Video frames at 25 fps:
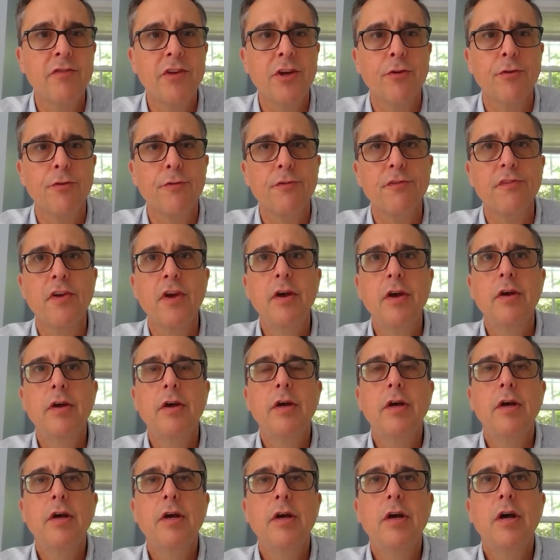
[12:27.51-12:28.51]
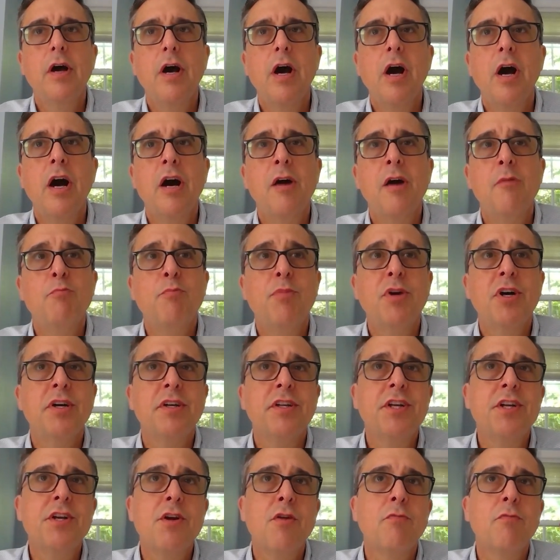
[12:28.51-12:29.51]
years. But,
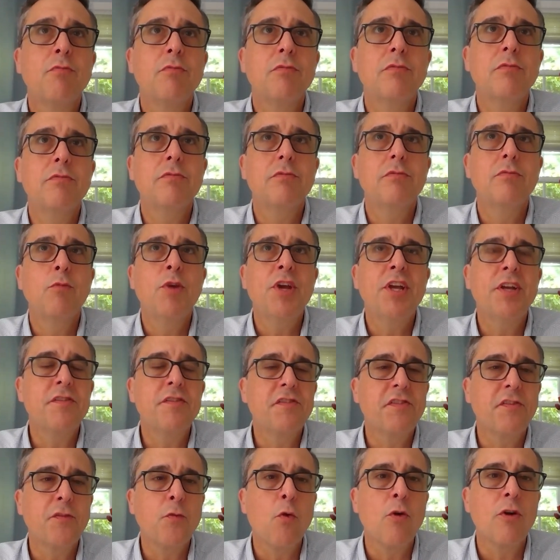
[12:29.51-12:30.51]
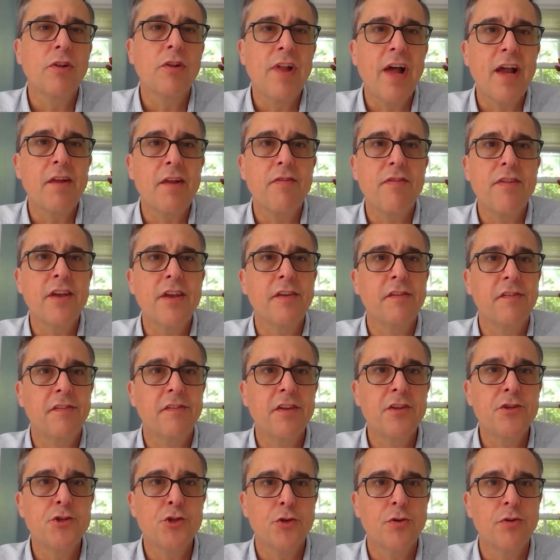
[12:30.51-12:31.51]
we can store a lot of things
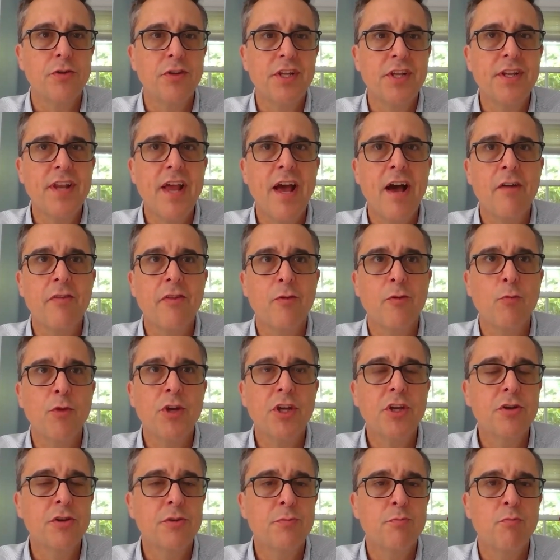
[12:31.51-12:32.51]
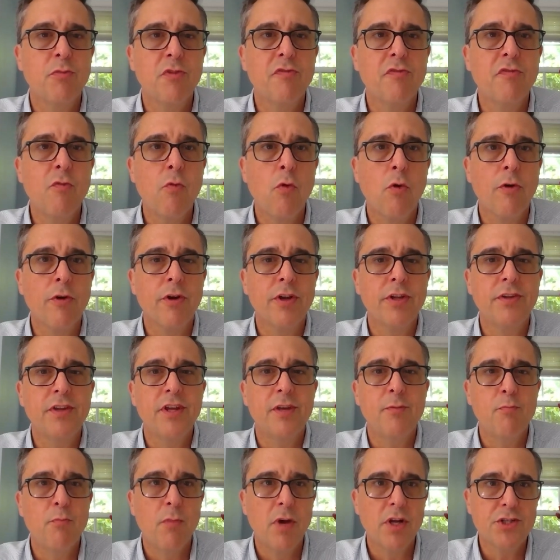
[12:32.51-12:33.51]
digitally now that we couldn't before
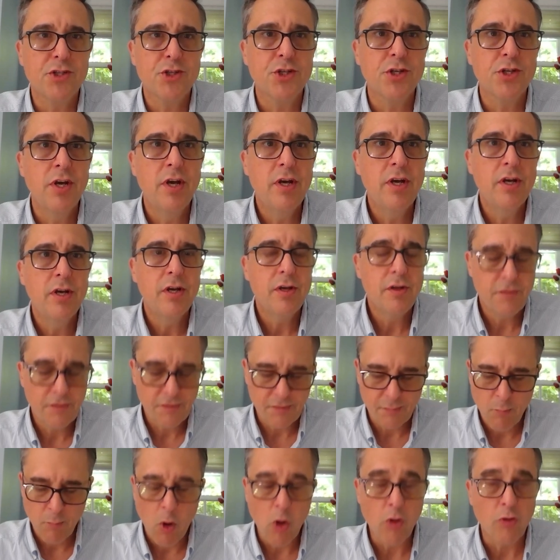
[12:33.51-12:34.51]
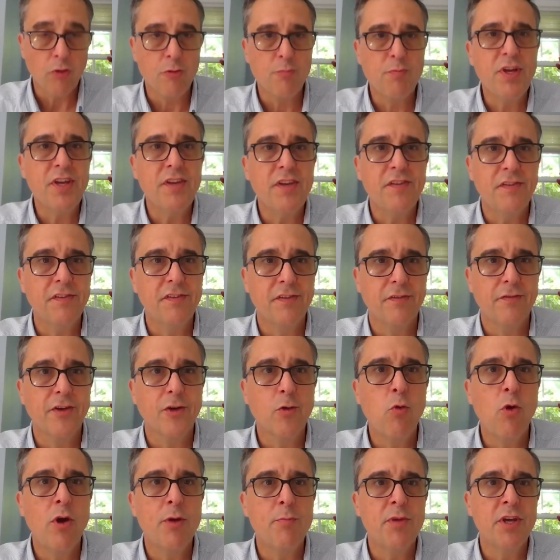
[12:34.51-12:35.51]
in much smaller pieces of
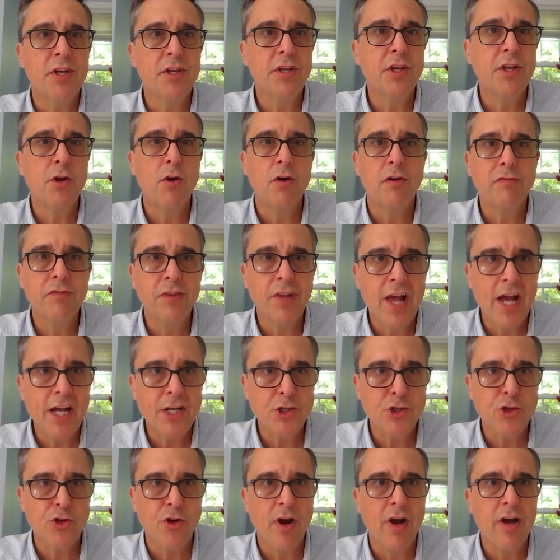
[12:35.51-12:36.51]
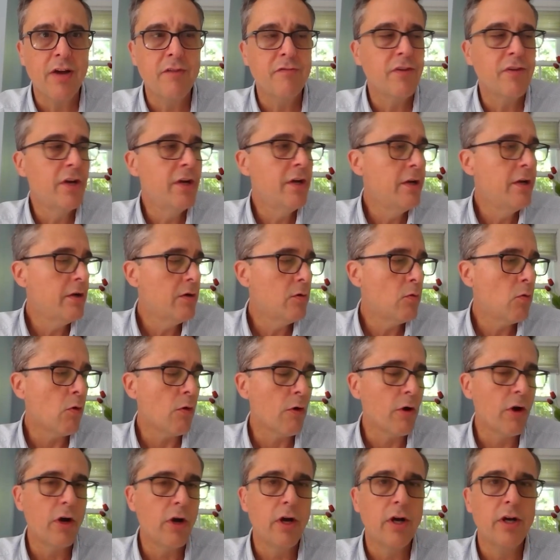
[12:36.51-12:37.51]
equipment, a flash drive
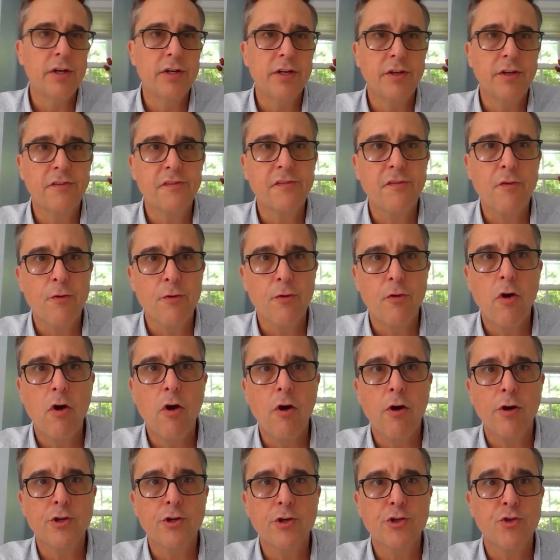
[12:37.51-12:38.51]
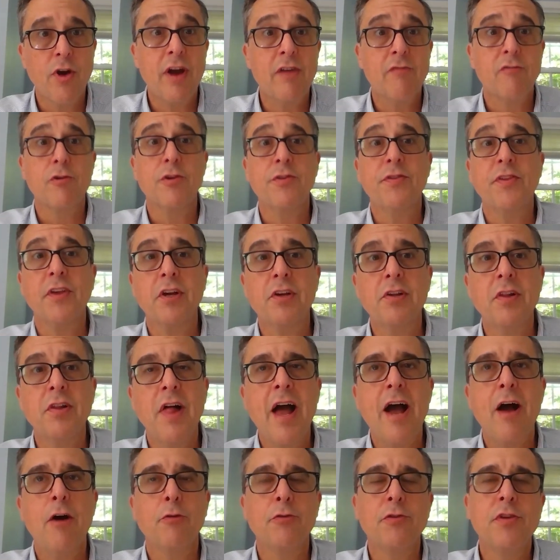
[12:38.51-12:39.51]
or an external hard drive or in the
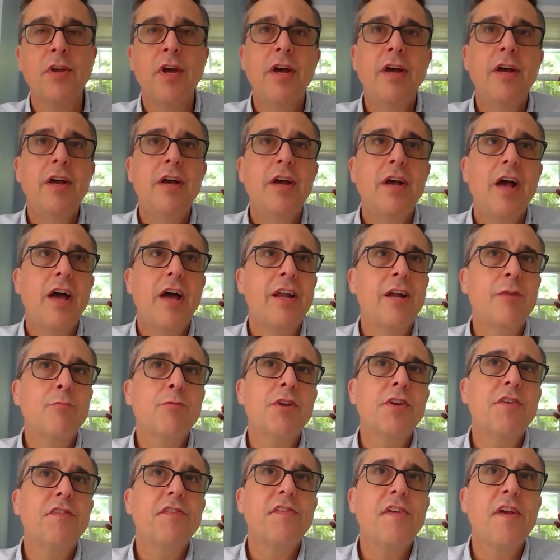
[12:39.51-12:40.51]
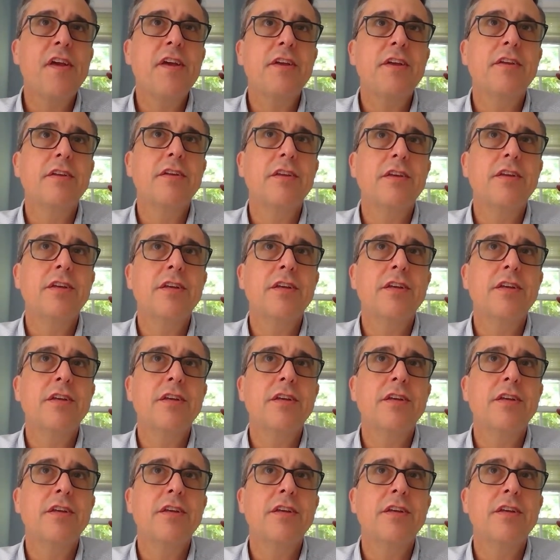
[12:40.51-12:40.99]
cloud. And I'm going to say,